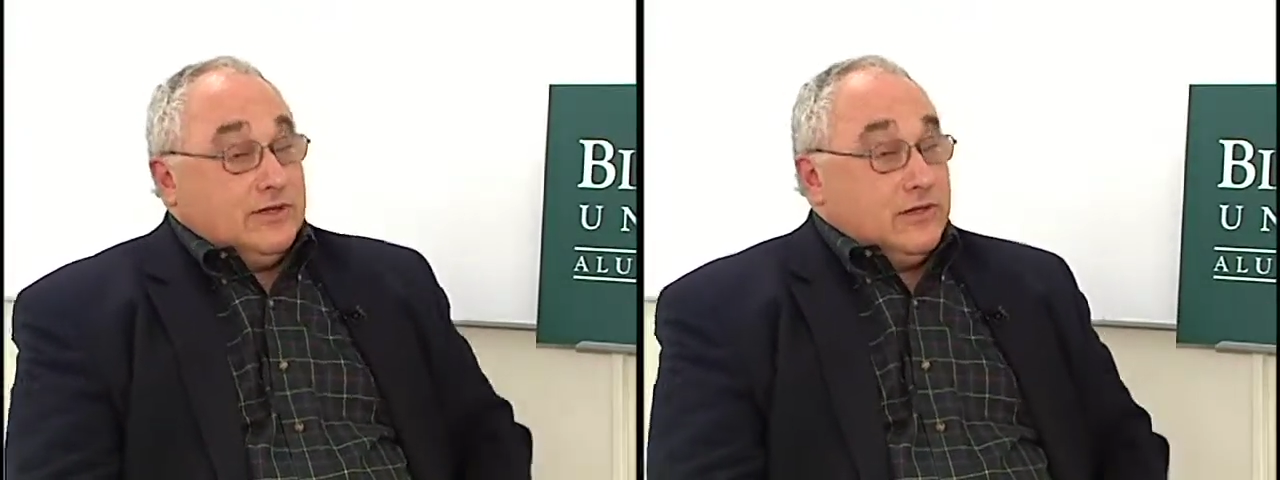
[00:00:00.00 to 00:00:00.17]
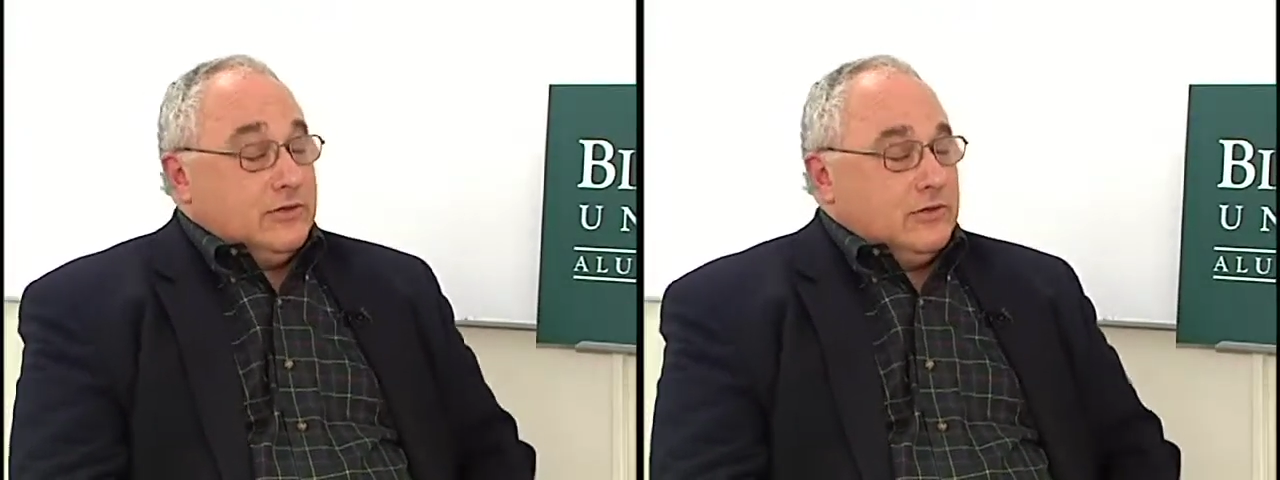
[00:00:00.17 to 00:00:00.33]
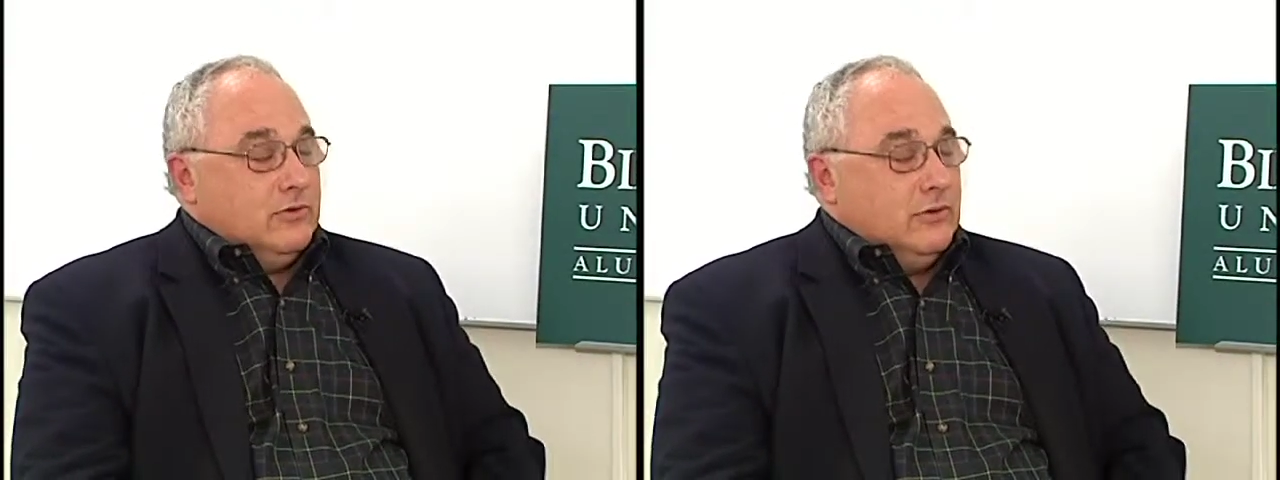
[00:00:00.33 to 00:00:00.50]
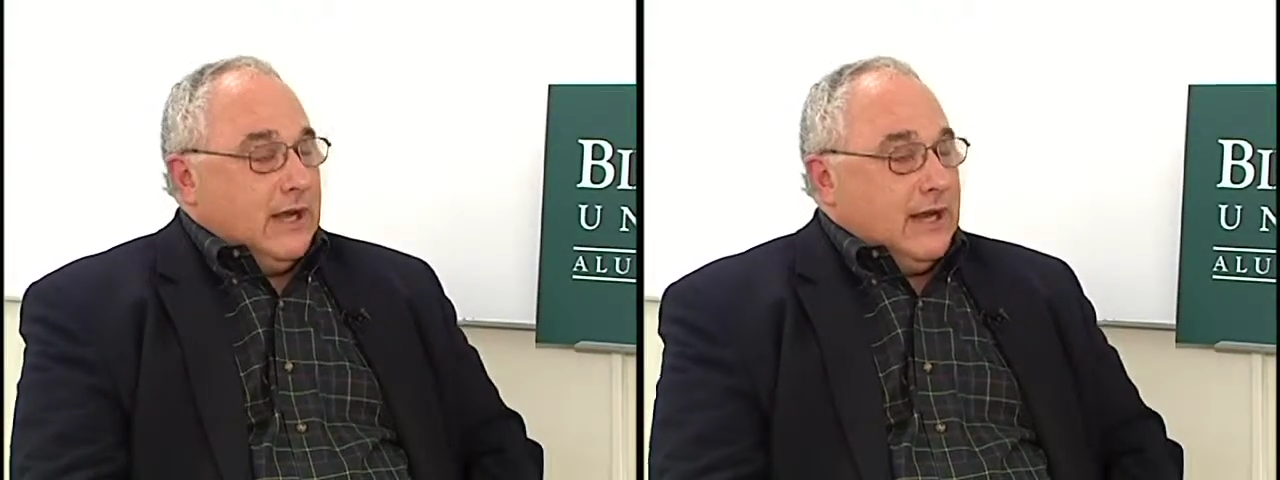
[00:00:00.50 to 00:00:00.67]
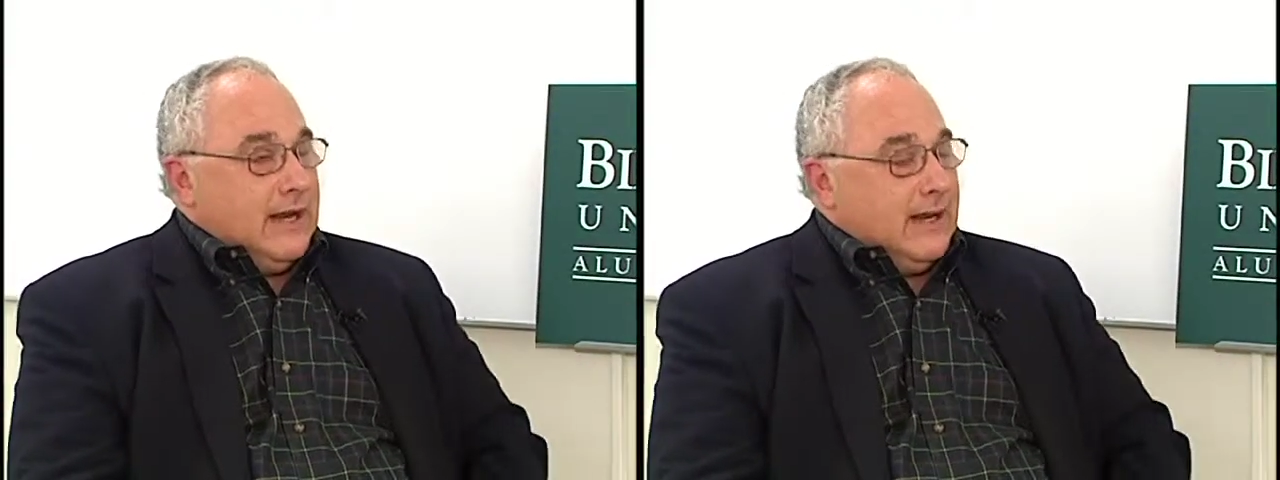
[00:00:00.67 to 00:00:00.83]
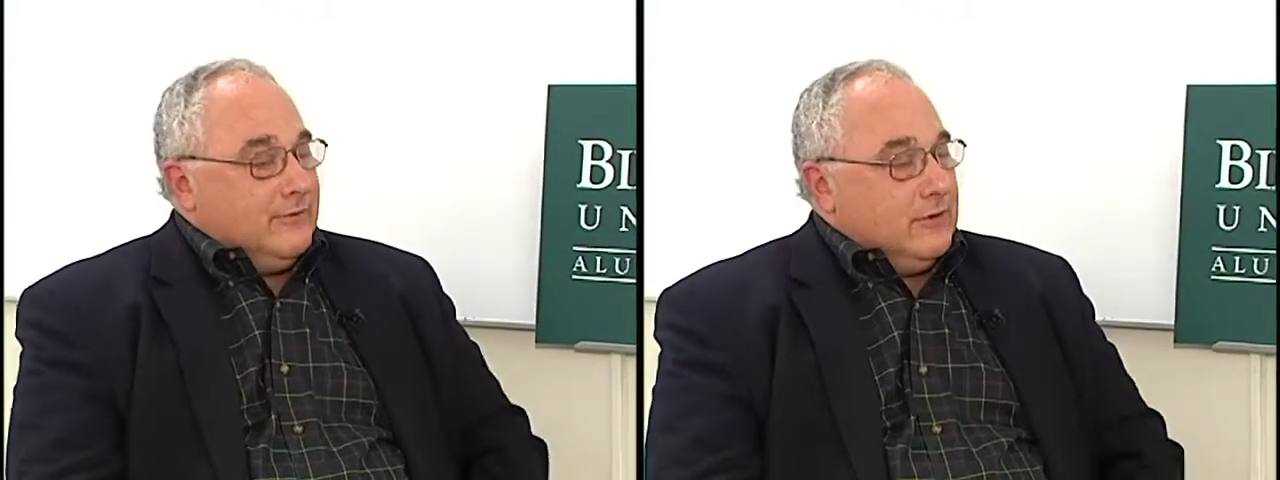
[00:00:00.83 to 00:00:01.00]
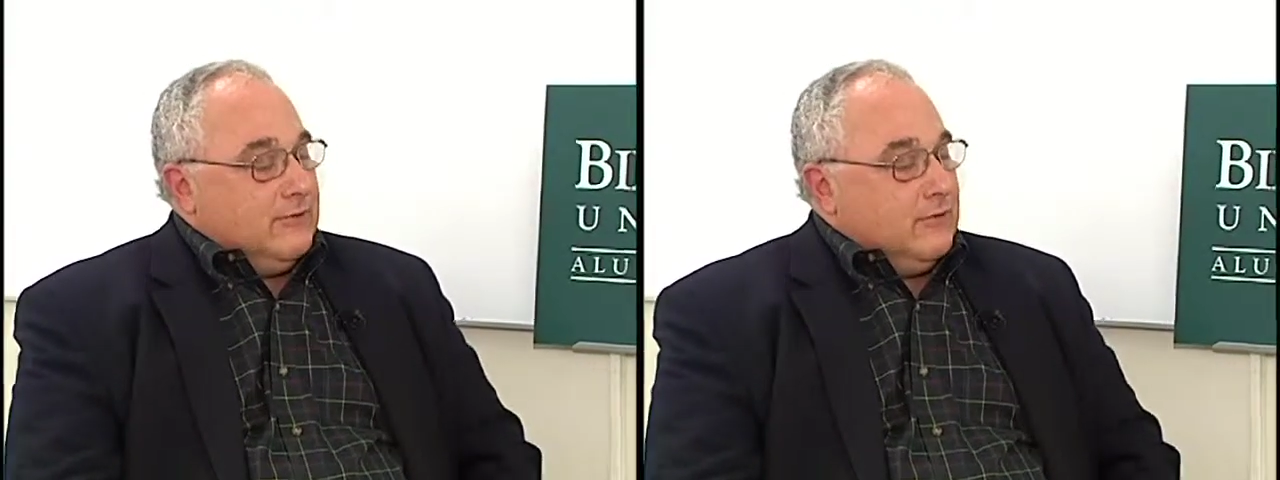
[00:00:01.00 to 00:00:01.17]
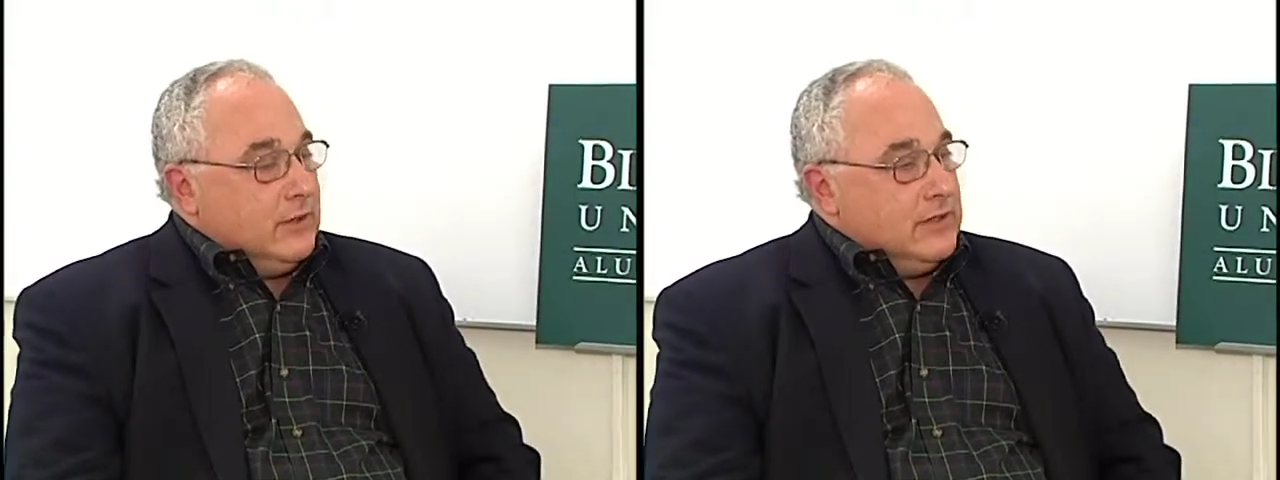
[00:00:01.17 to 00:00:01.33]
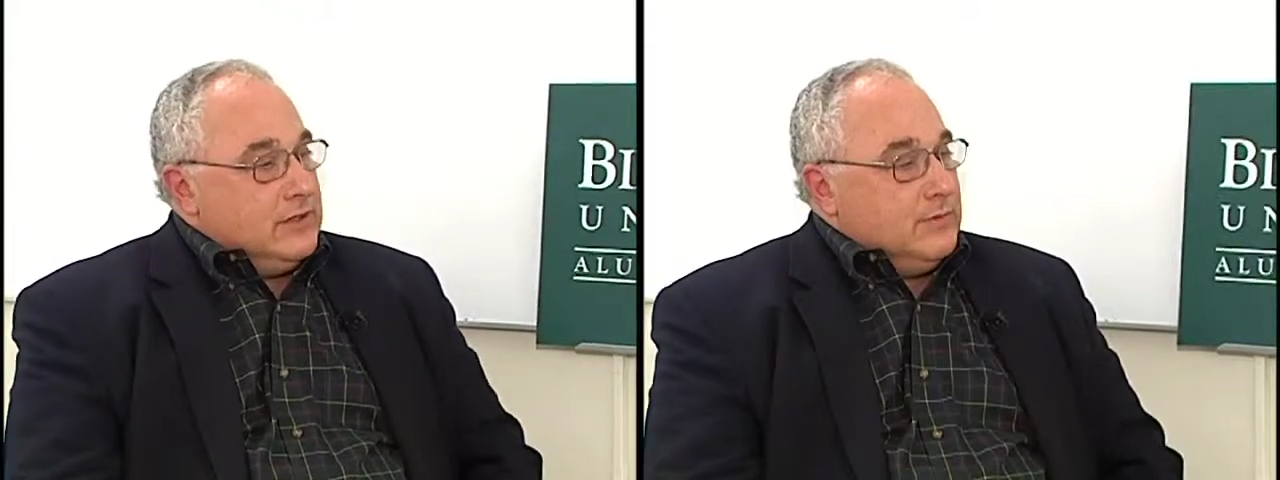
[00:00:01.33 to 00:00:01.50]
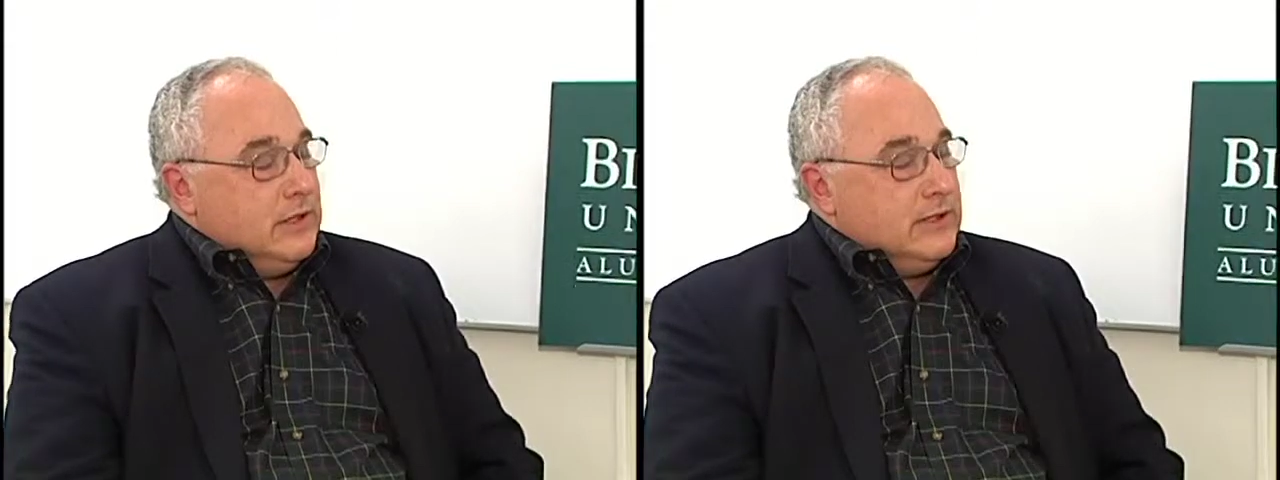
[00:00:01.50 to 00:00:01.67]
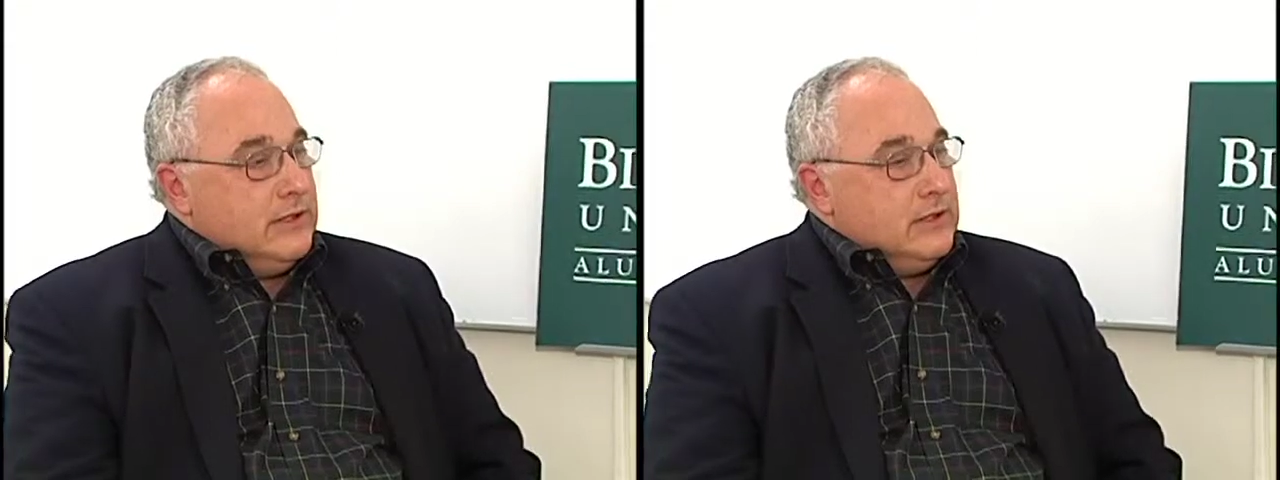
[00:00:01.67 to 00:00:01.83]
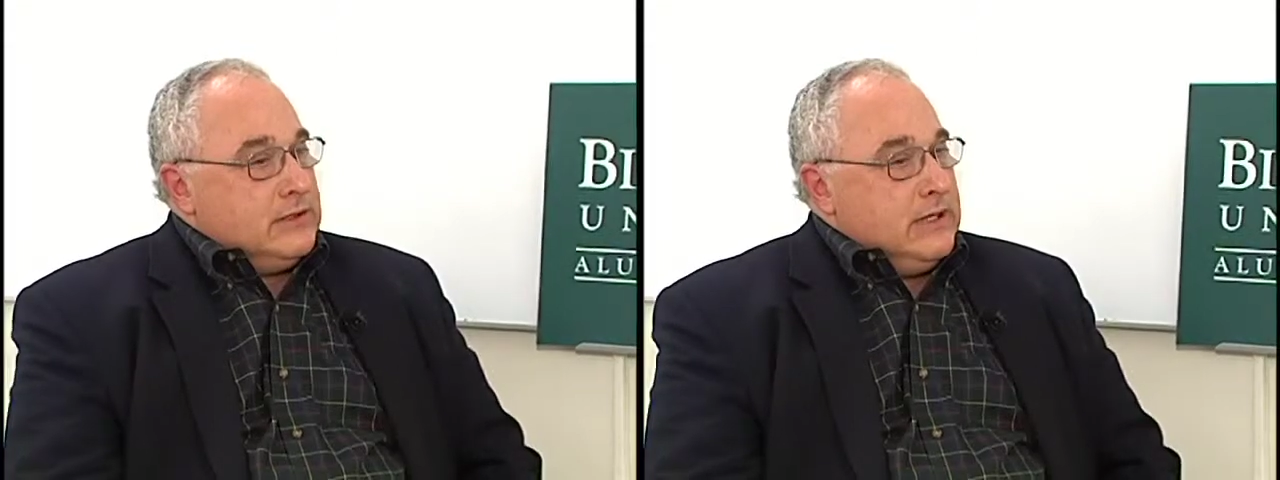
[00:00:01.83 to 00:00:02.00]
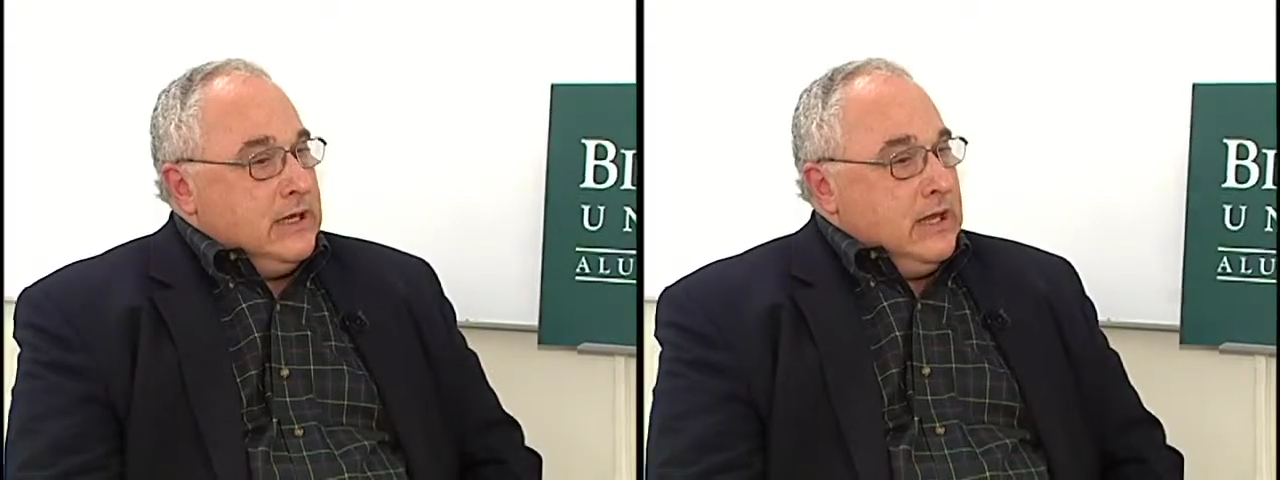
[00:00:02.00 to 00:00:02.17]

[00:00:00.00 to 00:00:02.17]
I just assume not after 40 some odd years,